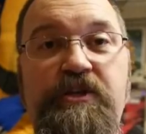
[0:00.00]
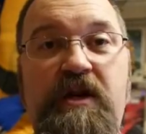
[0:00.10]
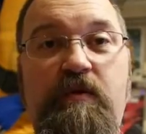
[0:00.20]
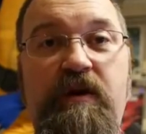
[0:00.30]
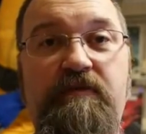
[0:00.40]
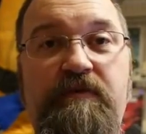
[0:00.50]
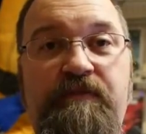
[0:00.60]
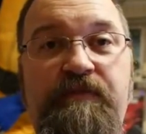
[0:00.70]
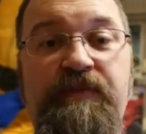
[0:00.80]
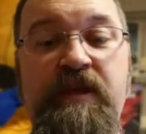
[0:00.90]
Shockwave.
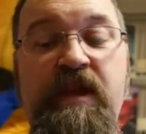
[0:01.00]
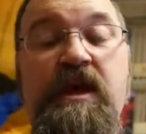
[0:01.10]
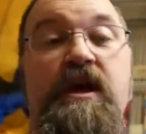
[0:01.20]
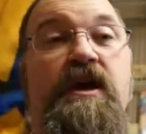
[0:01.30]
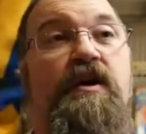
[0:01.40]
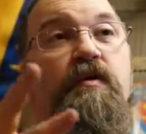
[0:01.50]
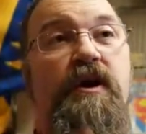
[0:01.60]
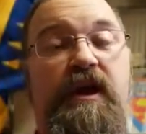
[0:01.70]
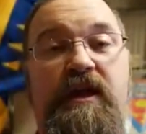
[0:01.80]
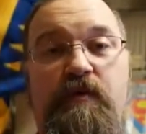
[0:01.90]

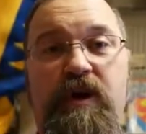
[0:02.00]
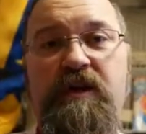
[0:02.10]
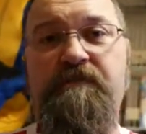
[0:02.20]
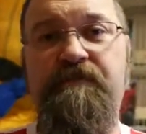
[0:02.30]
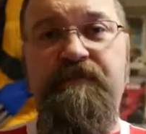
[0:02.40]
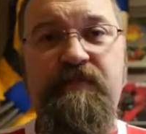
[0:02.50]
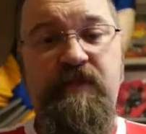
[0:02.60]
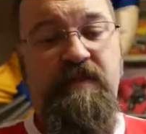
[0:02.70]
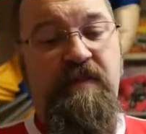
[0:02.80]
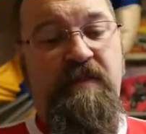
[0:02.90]
Well, anyway,
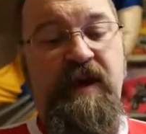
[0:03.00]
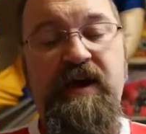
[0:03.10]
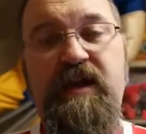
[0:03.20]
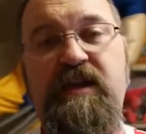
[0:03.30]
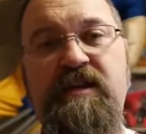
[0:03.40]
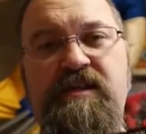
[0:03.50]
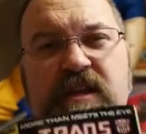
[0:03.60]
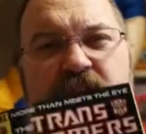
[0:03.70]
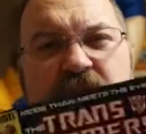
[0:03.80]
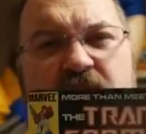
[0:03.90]
that is
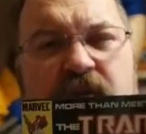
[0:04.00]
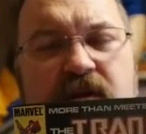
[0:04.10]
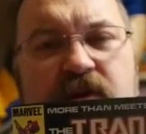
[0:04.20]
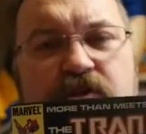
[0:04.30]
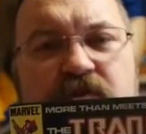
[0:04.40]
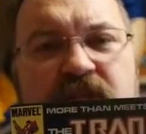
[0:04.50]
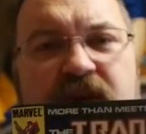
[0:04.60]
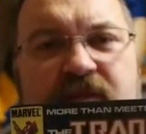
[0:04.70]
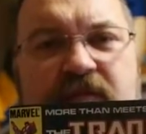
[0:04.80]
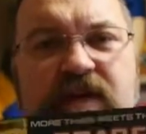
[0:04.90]
issue
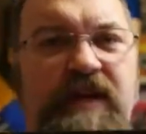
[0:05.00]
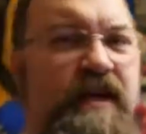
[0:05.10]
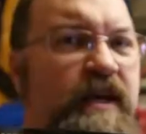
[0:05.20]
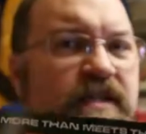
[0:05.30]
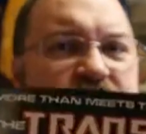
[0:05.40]
seven. I gotta